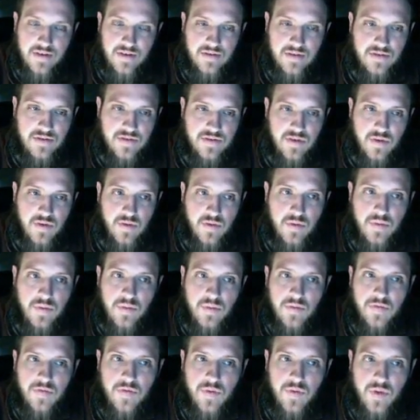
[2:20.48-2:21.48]
So
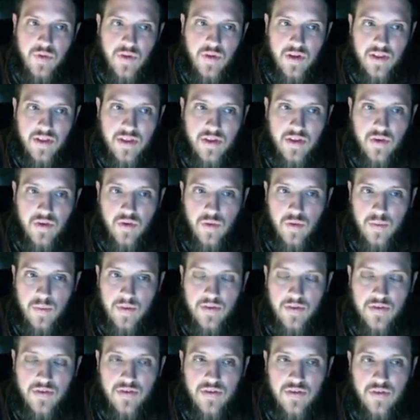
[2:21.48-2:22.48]
if you look at the
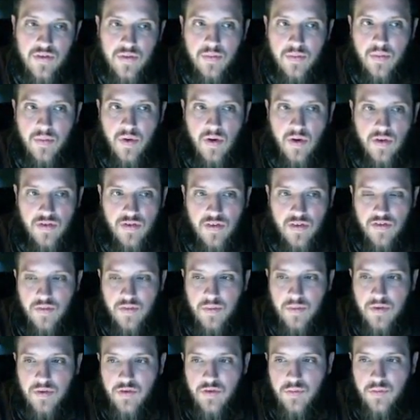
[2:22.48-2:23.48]
orbits, Mars has a
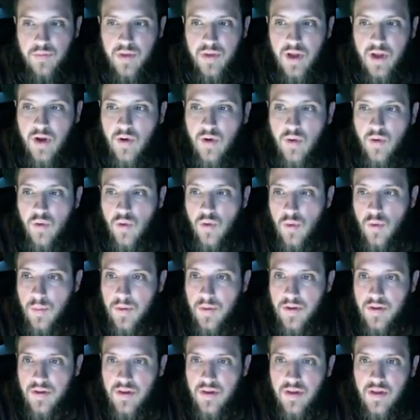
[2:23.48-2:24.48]
much bigger
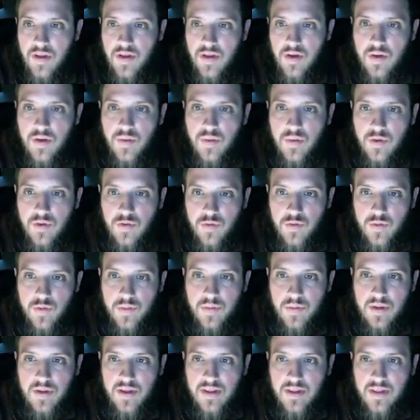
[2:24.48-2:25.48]
orbit, which would
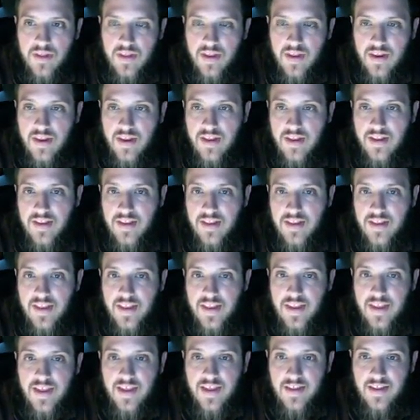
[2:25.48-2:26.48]
mean that
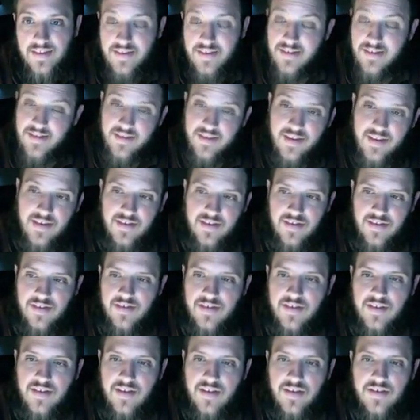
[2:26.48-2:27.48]
its seasons,
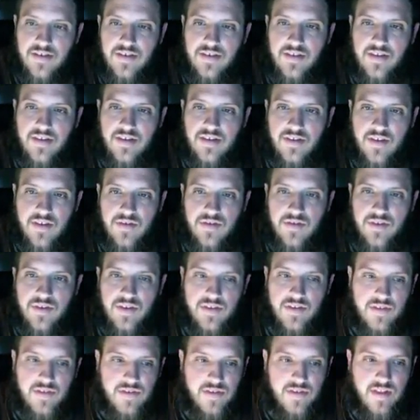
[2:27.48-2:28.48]
and yes, it does have
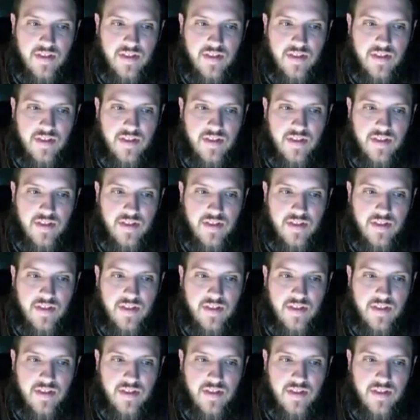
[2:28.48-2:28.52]
seasons,